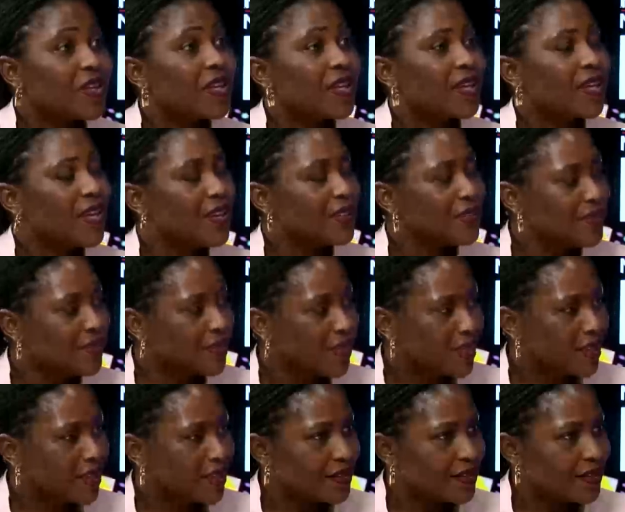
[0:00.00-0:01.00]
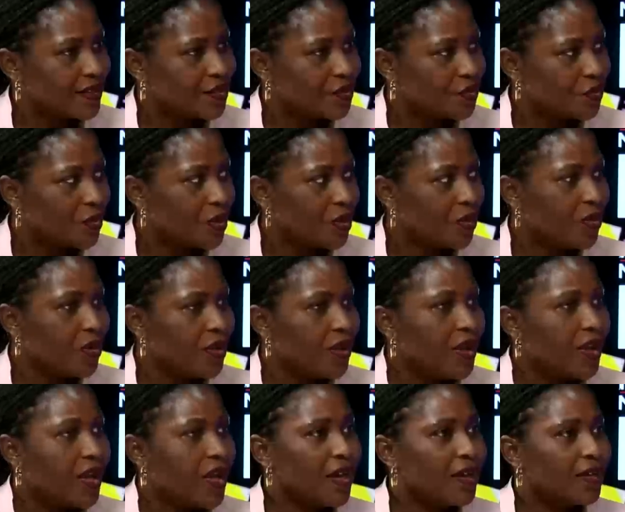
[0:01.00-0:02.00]
cancer is as well,
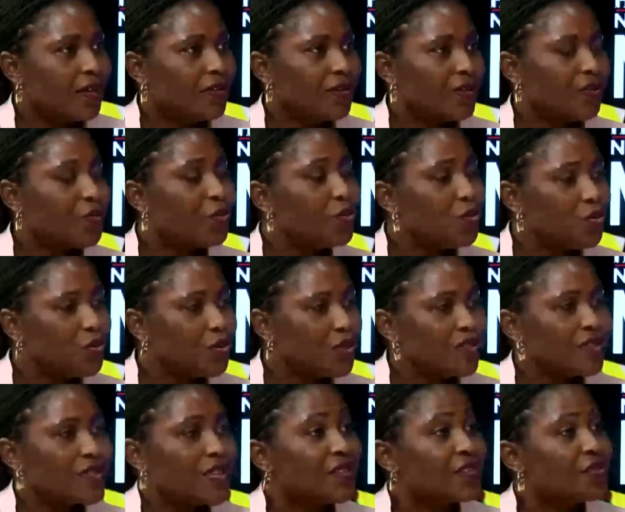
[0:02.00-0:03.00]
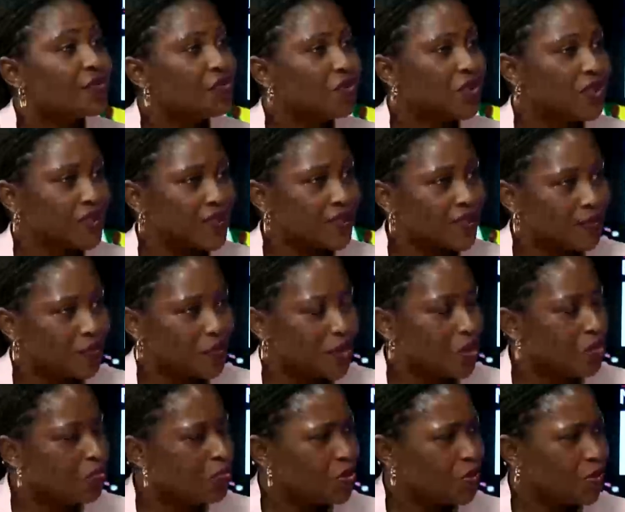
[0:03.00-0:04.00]
and who is at risk,
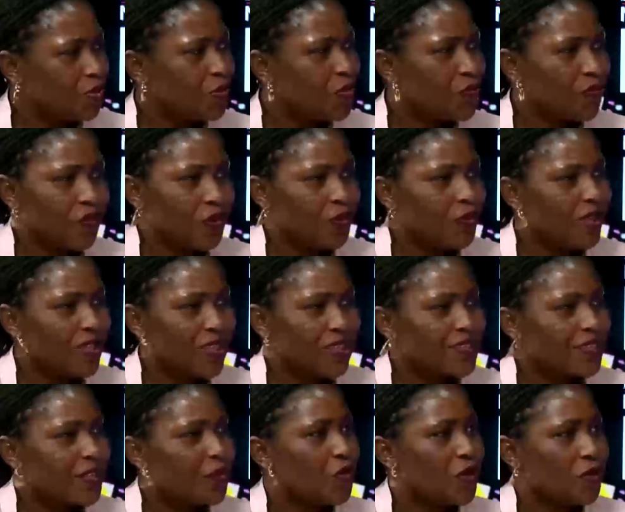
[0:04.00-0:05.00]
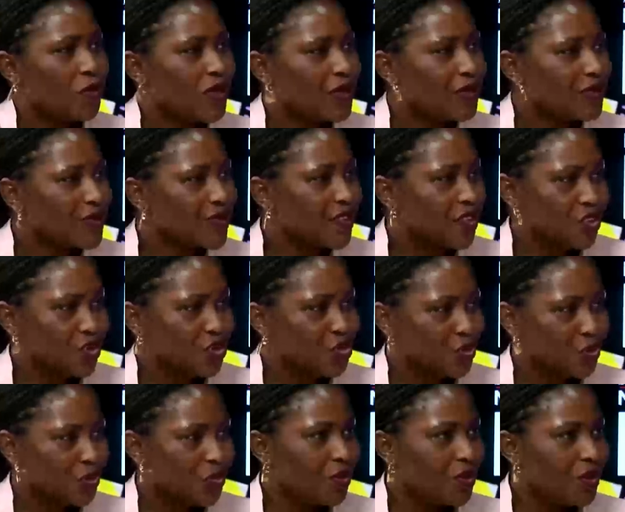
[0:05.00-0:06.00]
because most people feel like it's a women's
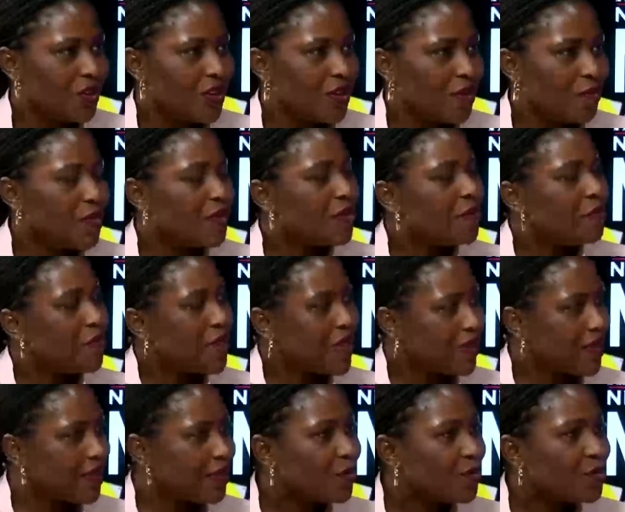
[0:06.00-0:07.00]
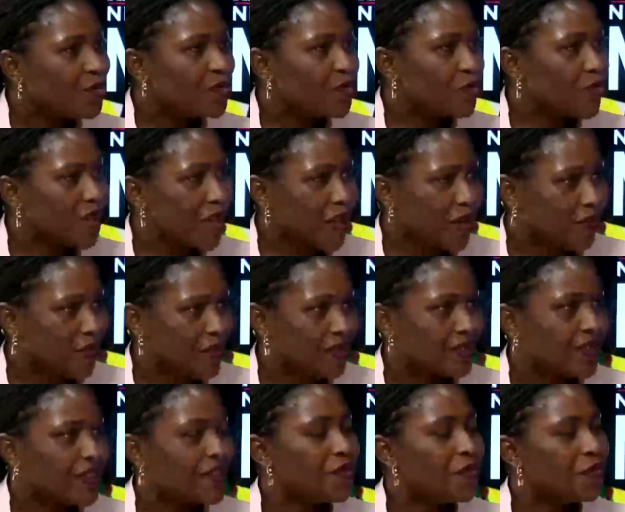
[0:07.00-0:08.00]
issue. But the men are also
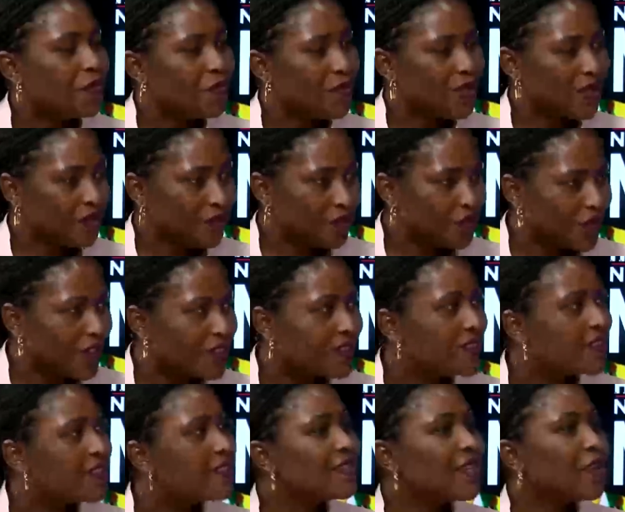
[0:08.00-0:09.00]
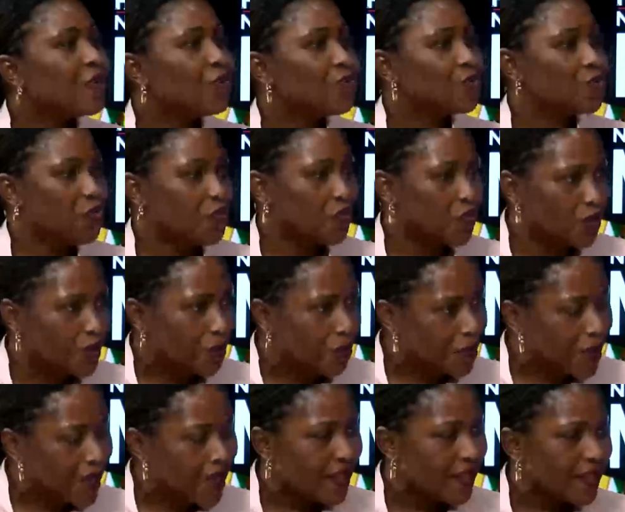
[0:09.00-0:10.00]
carriers, and the vaccines are also for the
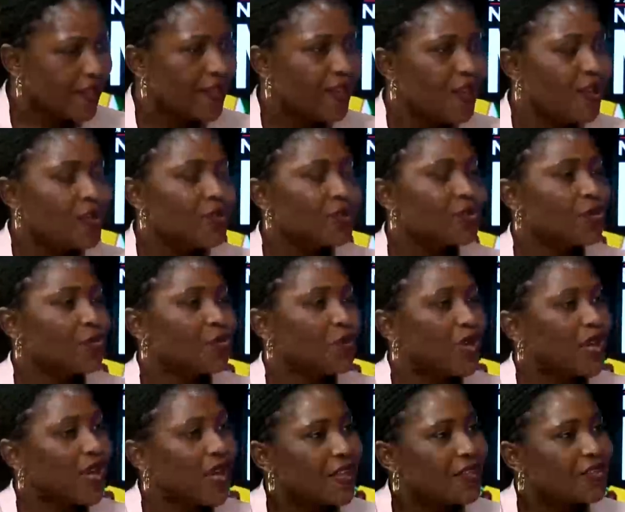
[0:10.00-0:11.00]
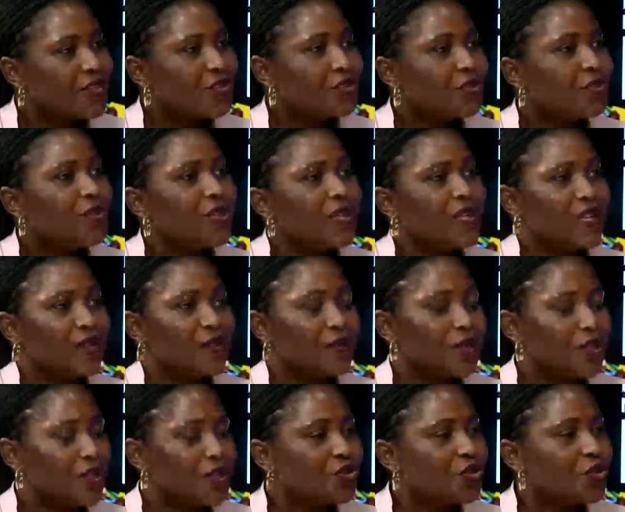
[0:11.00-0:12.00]
men. So we had to do that
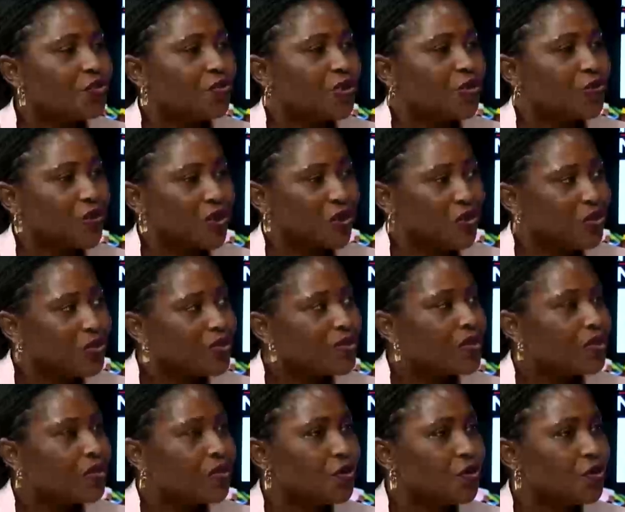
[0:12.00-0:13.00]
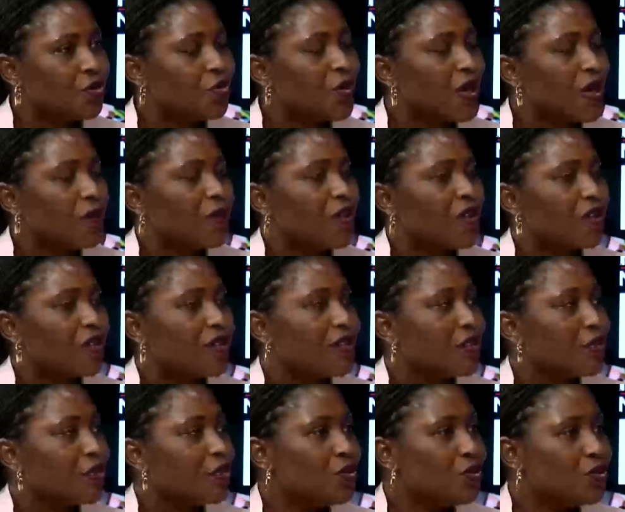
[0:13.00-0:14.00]
education, but we used the youth. Why? Because
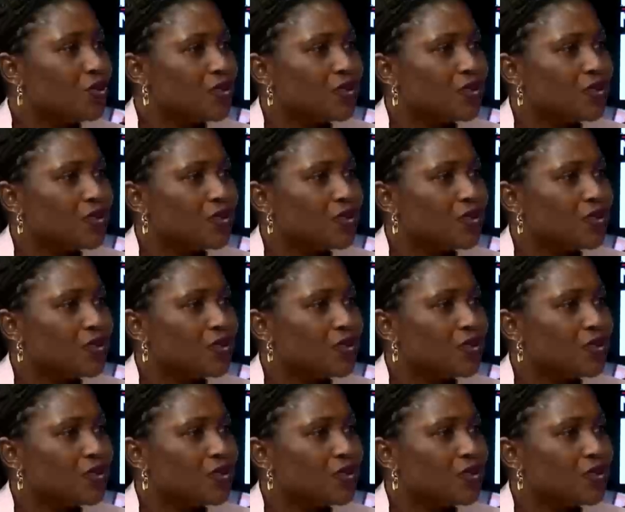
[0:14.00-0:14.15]
the youths